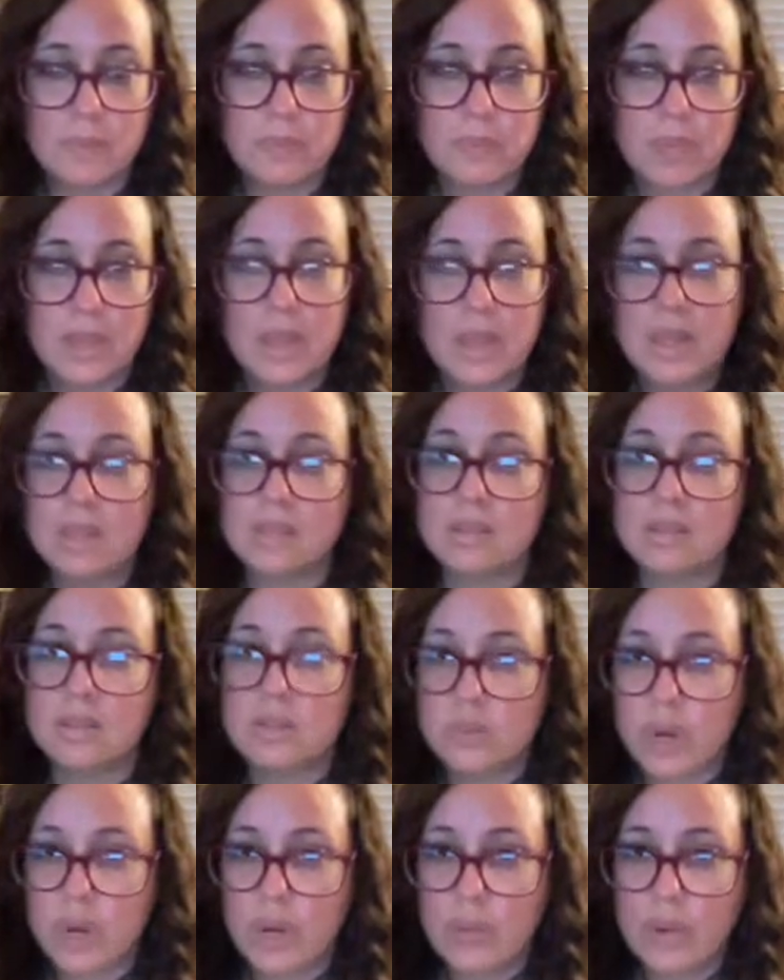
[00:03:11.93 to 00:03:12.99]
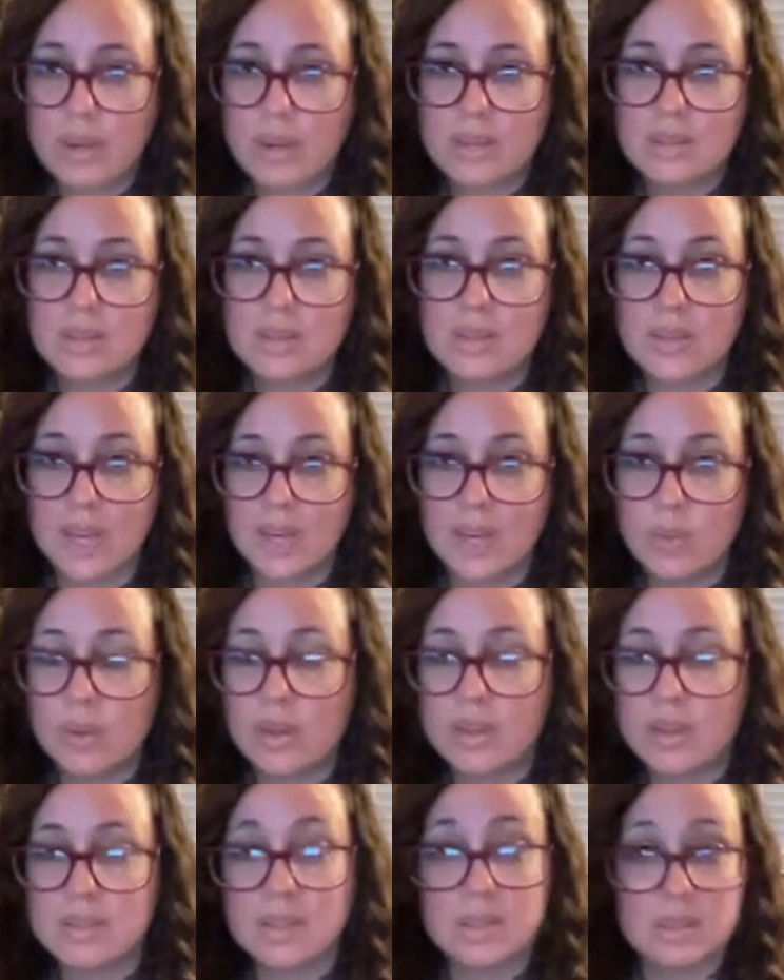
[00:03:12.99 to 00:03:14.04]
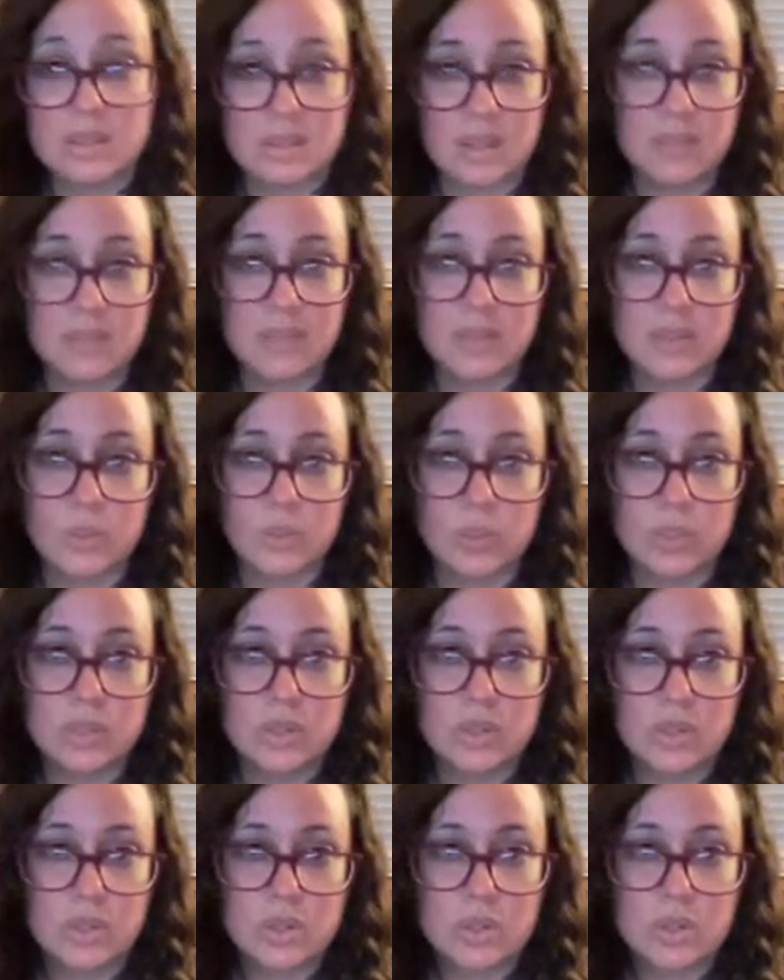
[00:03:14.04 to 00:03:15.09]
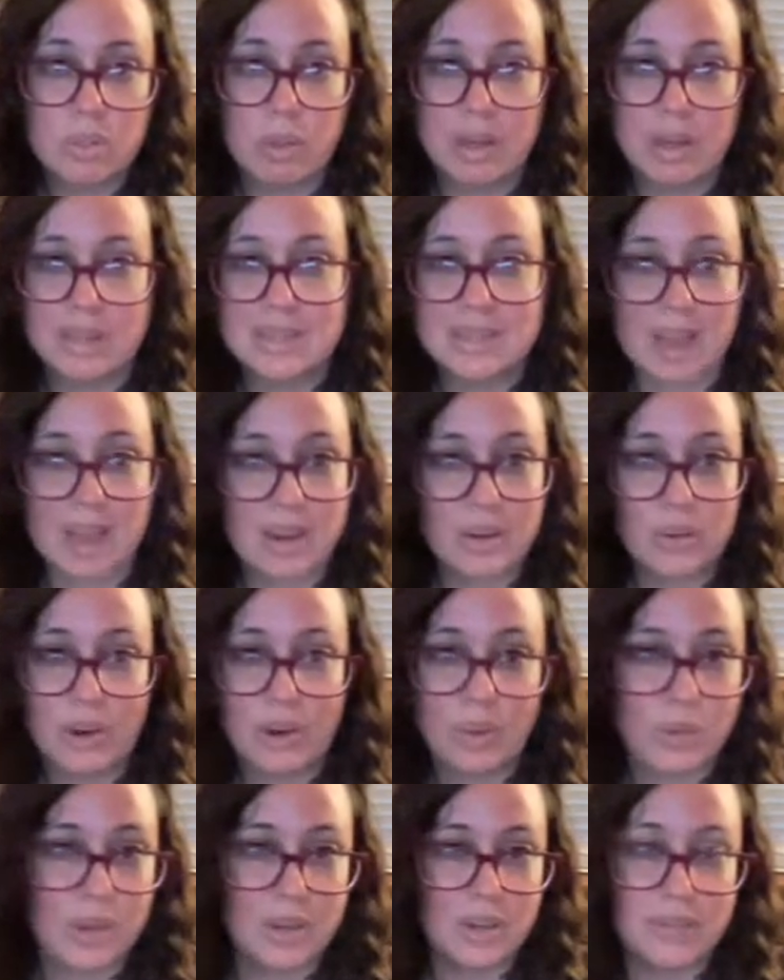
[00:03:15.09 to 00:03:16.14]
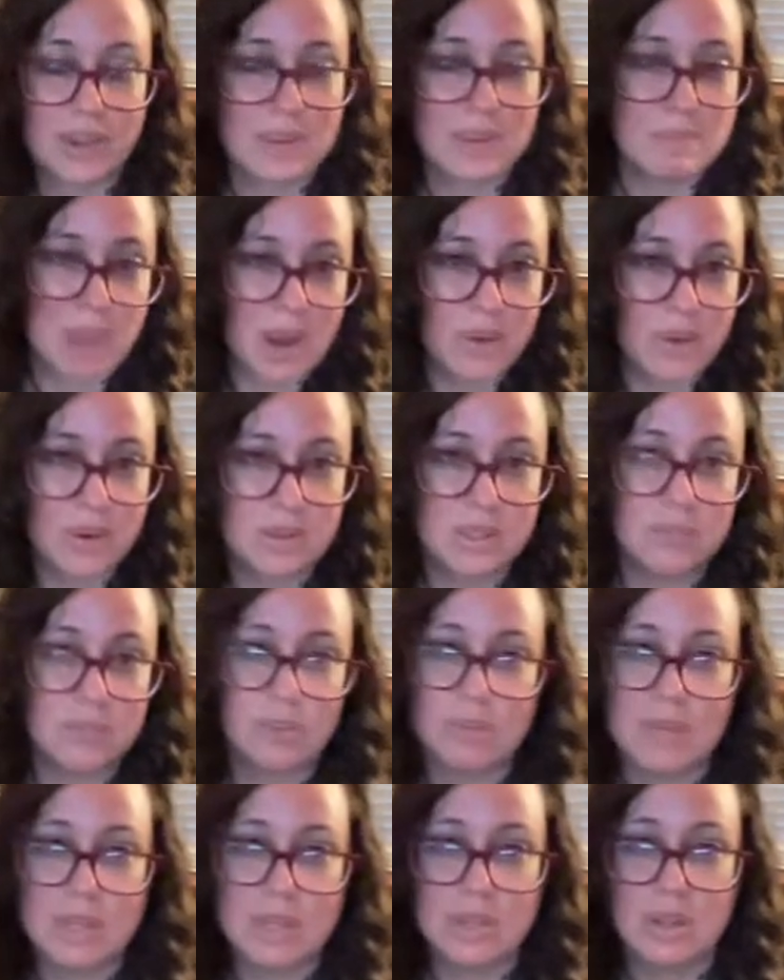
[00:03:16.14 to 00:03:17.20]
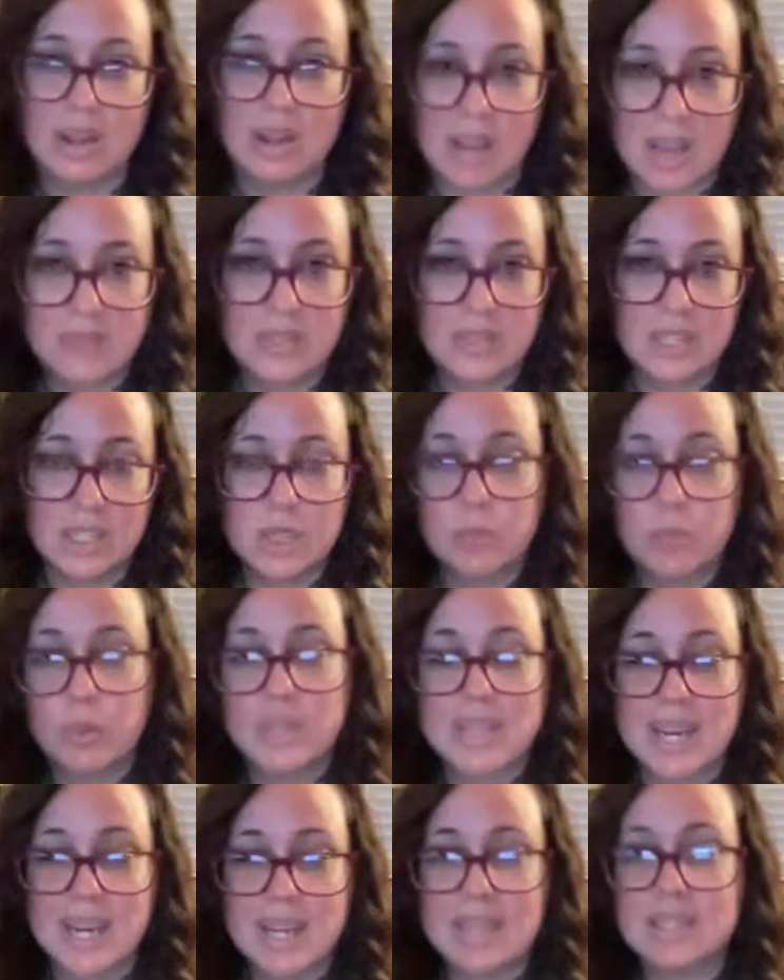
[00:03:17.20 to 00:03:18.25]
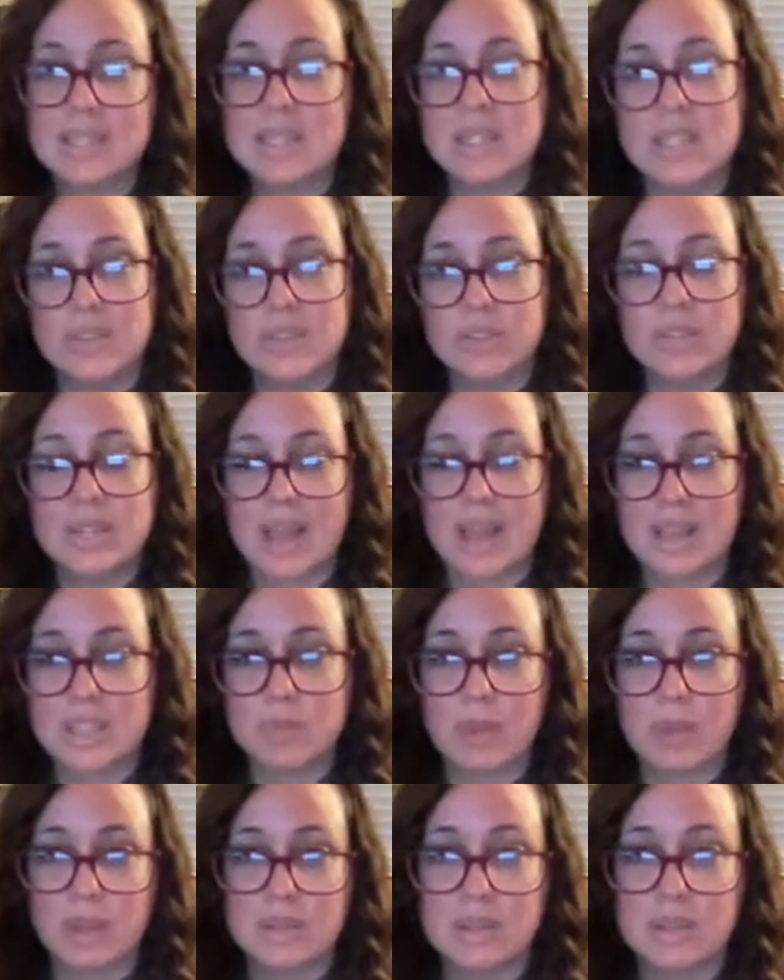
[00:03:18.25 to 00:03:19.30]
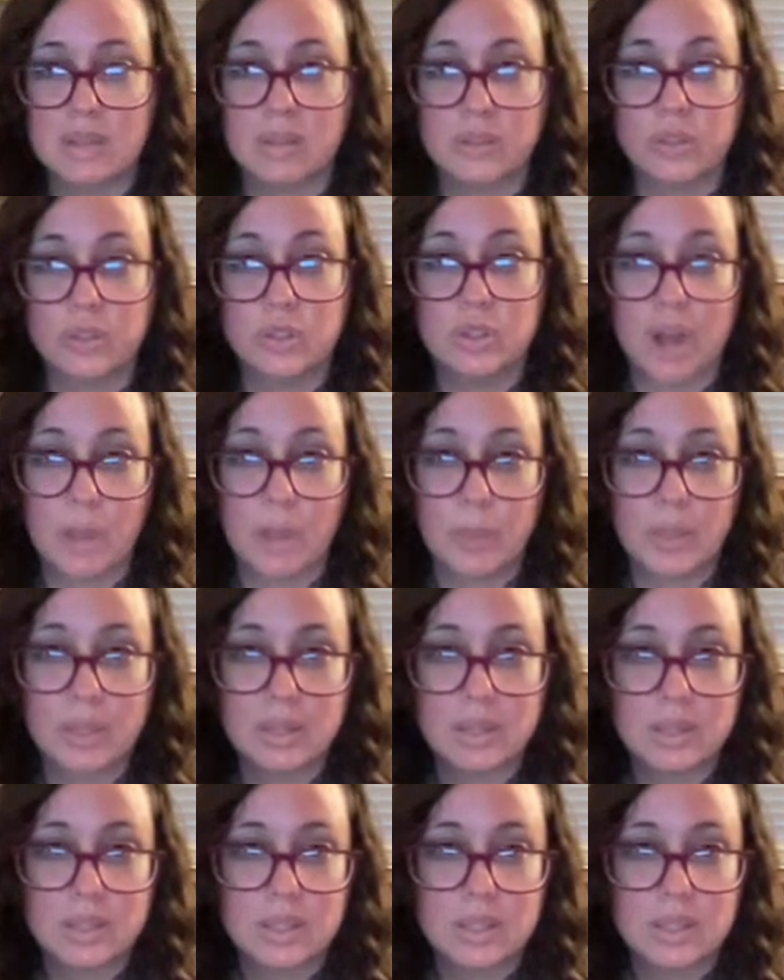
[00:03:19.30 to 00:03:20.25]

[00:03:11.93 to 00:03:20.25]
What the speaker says: This is a great way to see if anyone else has done this research, but it's not a great way to find background information and evidence pertaining to different aspects of your topic.